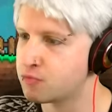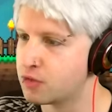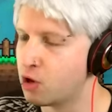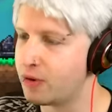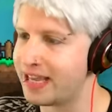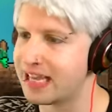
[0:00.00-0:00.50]

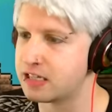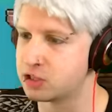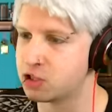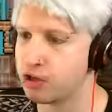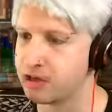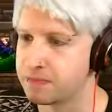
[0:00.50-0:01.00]
Oh, he is,
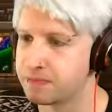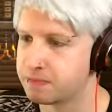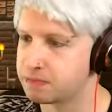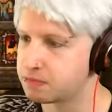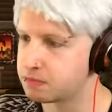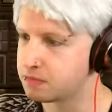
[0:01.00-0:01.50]
good.
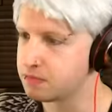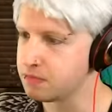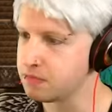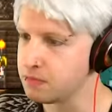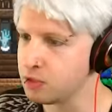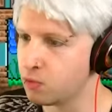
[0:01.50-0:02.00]

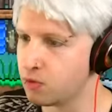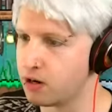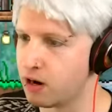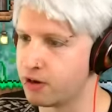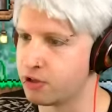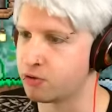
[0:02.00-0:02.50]
Where
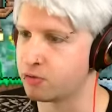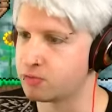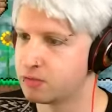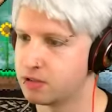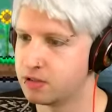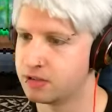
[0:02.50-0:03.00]
are you?
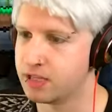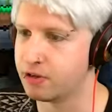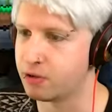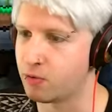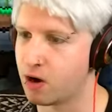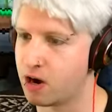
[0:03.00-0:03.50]
There
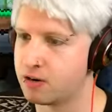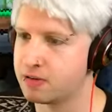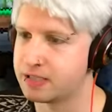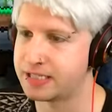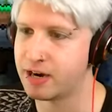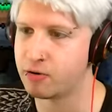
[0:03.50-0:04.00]
you are,
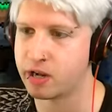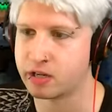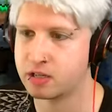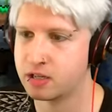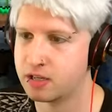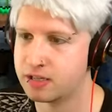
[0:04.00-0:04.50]
Derek.
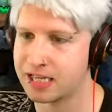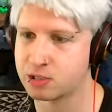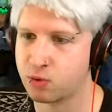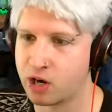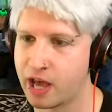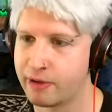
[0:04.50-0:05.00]
That's
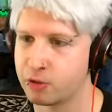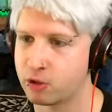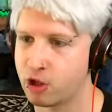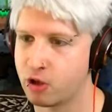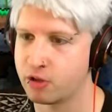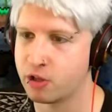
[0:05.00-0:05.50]
what I will
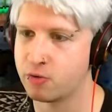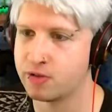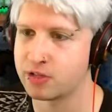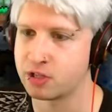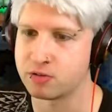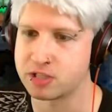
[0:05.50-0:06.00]
call you,
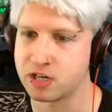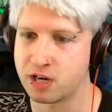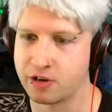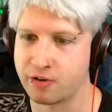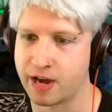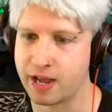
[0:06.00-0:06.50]
even though it's
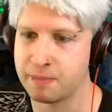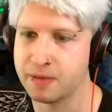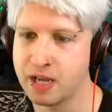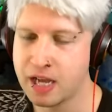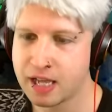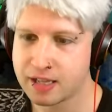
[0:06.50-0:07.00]
not your name.
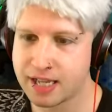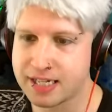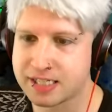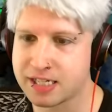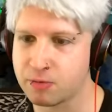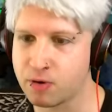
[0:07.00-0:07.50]

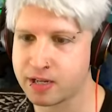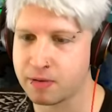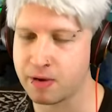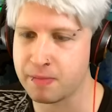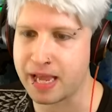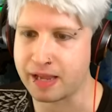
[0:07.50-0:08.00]
Let's see, what can
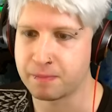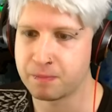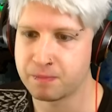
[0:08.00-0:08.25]
we make?